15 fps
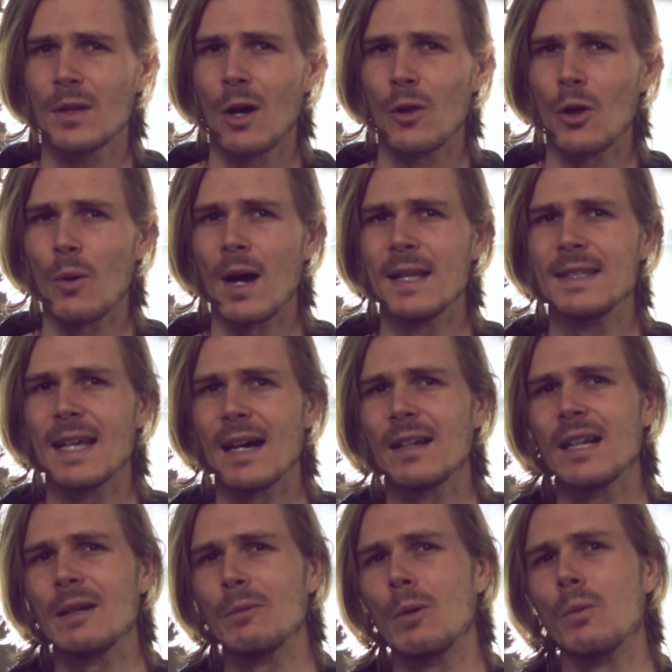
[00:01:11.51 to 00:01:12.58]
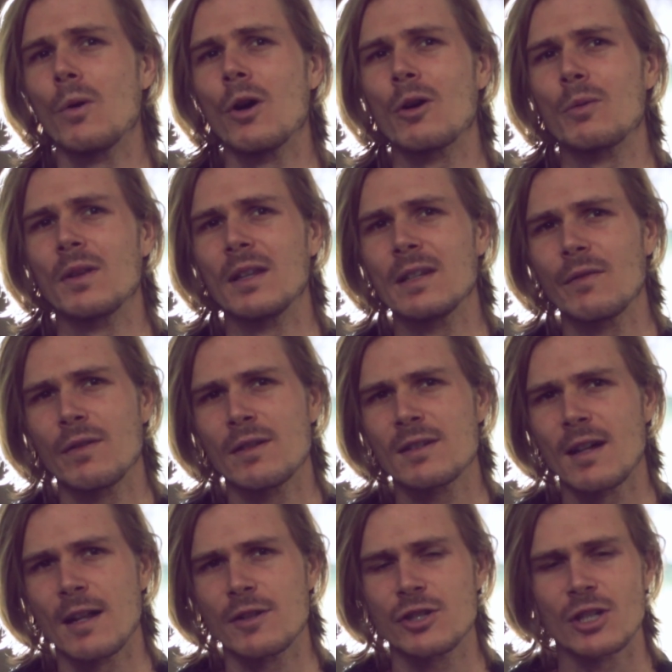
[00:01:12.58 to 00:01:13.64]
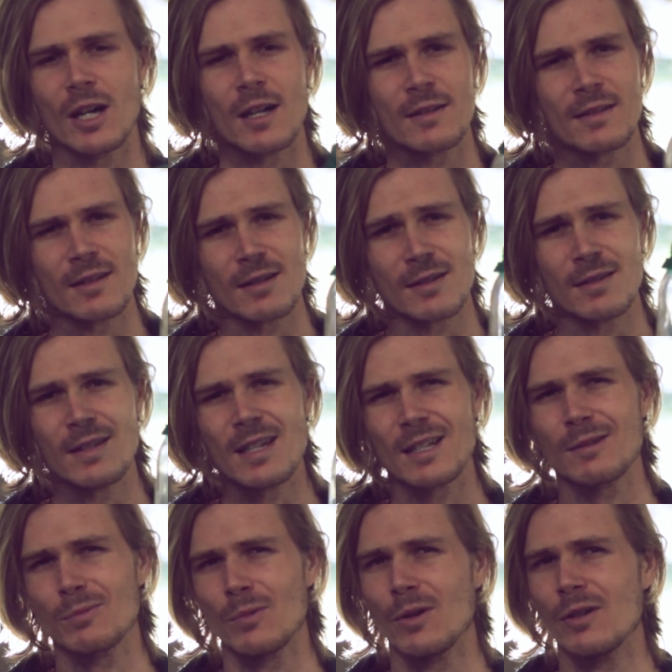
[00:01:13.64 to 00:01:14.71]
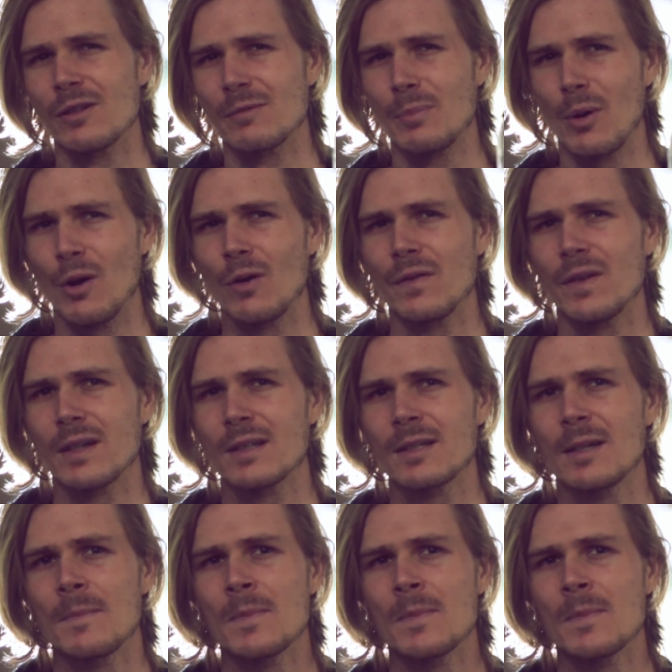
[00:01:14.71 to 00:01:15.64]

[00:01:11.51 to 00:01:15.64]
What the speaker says: Although I doubt it will work with a different size jar since this was perfect.